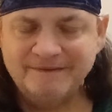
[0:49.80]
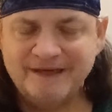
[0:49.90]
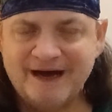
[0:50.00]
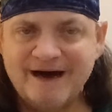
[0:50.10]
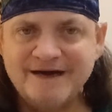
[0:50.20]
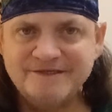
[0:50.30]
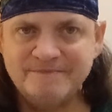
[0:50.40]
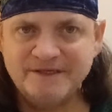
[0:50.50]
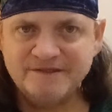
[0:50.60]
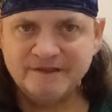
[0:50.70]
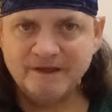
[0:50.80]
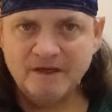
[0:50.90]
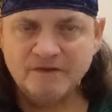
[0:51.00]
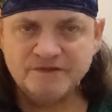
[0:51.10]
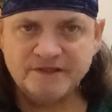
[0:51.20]
highs, mids, and
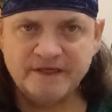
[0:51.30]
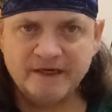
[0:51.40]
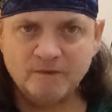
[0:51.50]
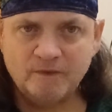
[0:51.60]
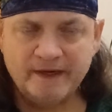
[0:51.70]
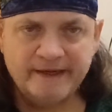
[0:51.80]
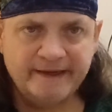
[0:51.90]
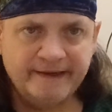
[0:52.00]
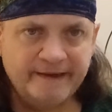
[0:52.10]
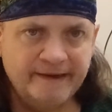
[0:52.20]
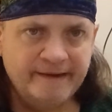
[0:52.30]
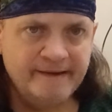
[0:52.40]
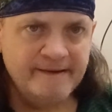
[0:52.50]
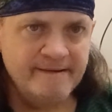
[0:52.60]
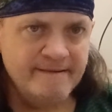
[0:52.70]
lows in that way
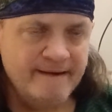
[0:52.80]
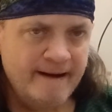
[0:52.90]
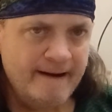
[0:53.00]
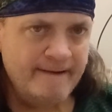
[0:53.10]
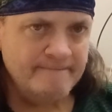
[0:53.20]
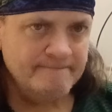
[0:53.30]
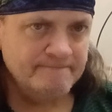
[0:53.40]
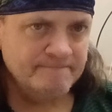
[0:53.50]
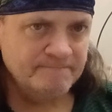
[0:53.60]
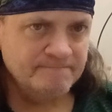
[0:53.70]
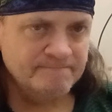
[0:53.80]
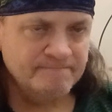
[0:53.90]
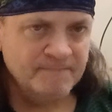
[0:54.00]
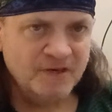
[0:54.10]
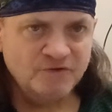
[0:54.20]

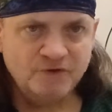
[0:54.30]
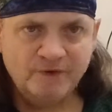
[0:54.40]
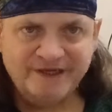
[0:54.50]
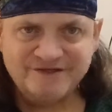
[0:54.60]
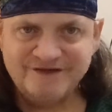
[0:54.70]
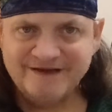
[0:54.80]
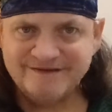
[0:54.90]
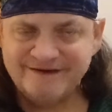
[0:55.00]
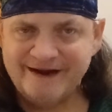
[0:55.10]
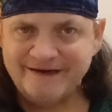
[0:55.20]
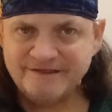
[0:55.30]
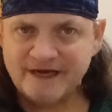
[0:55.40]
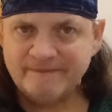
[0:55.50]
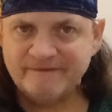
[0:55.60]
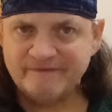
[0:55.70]
to each designated
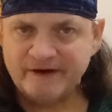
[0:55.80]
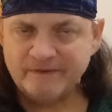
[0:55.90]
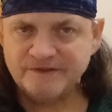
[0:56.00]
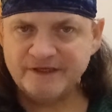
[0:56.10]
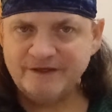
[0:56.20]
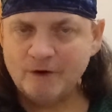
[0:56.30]
type of frequency.